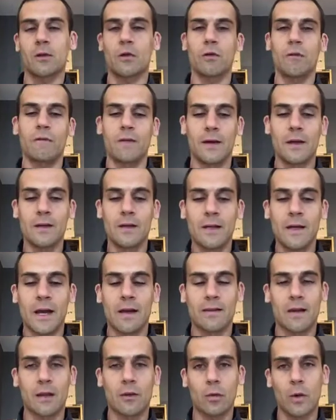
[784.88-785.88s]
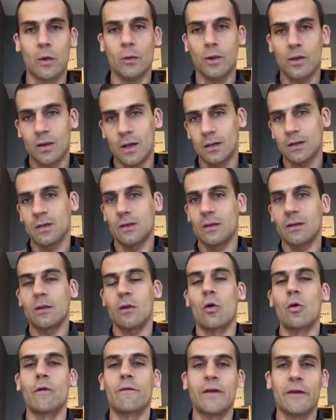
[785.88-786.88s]
cuvée, and that's why we started this
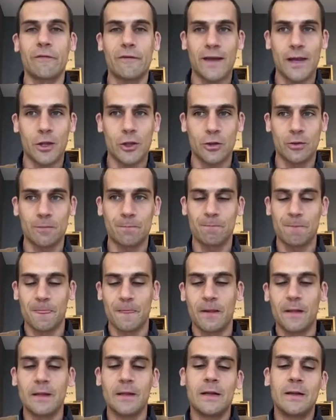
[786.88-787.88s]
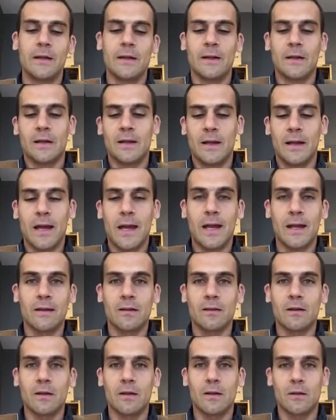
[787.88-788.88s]
oak vinification.
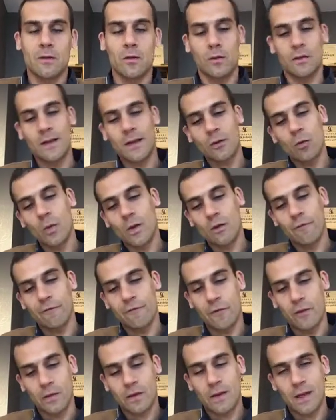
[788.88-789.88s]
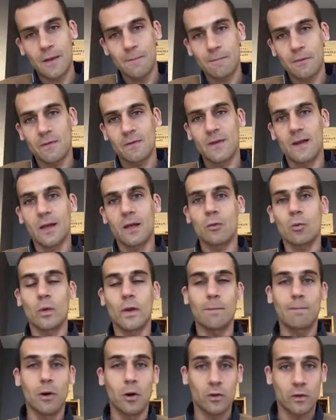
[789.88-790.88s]
And so that was the first step. Then we
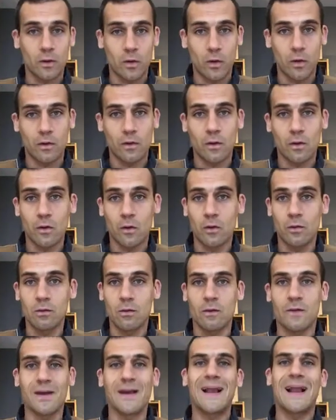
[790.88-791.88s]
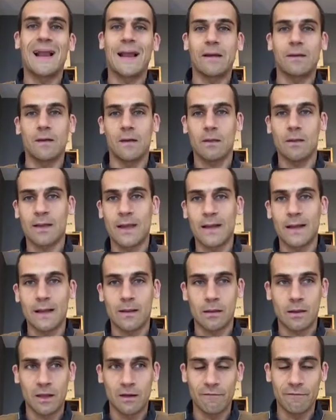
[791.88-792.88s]
bought also the classic stainless
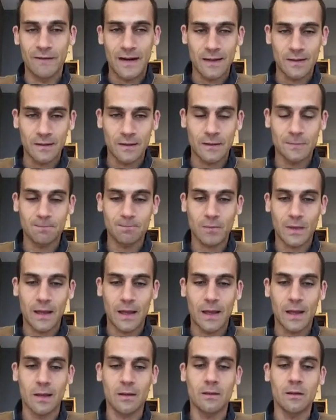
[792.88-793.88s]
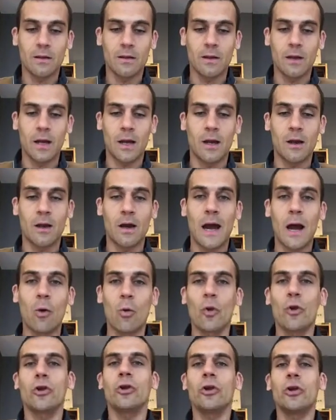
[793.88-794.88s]
steel vat, and
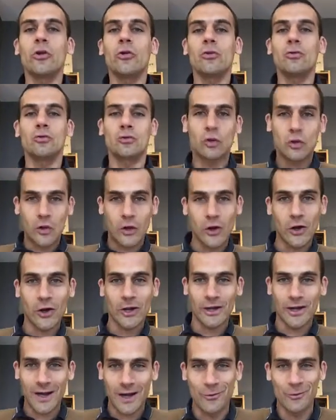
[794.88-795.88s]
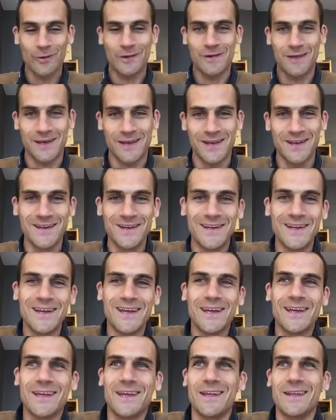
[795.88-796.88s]
our new toy, I would say,
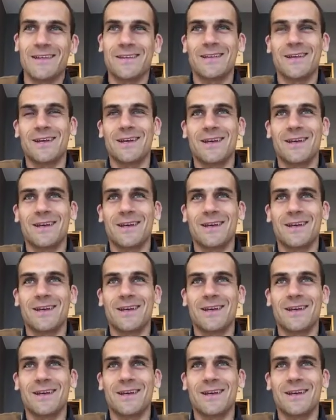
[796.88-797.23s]
is